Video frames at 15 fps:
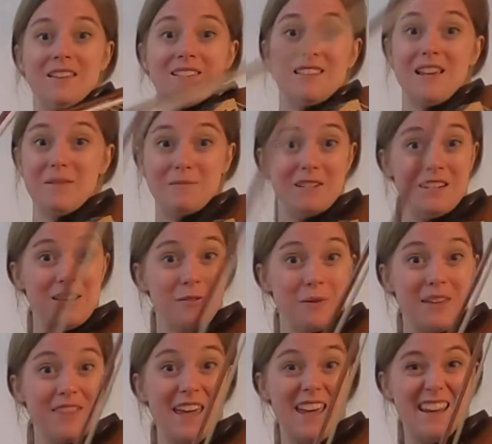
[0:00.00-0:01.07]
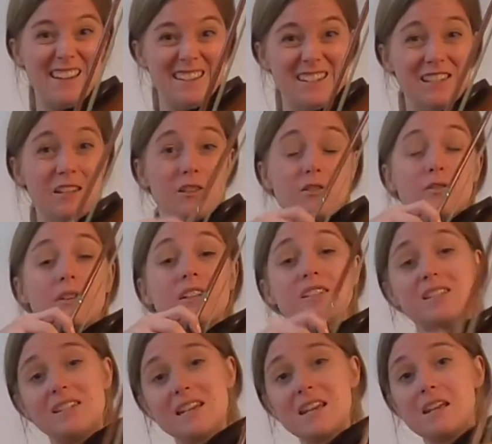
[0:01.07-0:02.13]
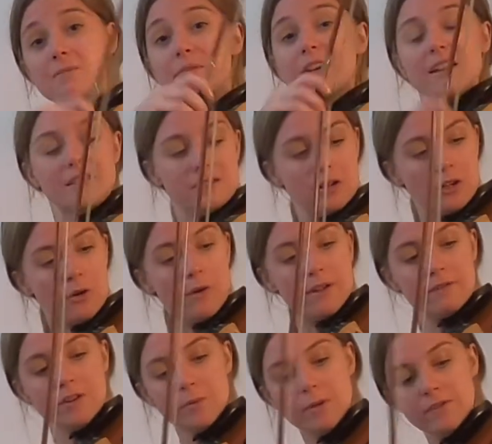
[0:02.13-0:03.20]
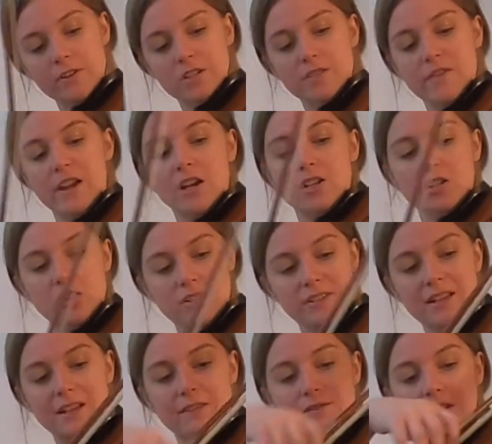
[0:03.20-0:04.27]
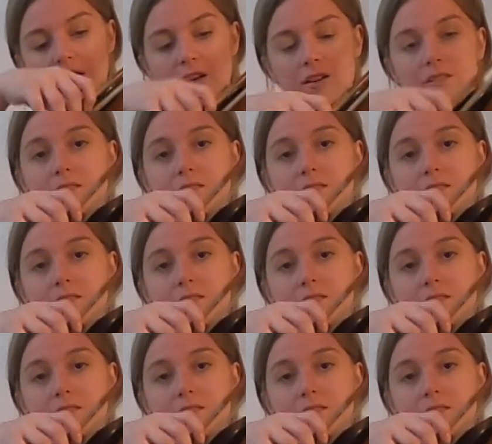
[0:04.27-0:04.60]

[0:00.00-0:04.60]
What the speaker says: Same deal with A to D, because you're going from your first finger to your second finger.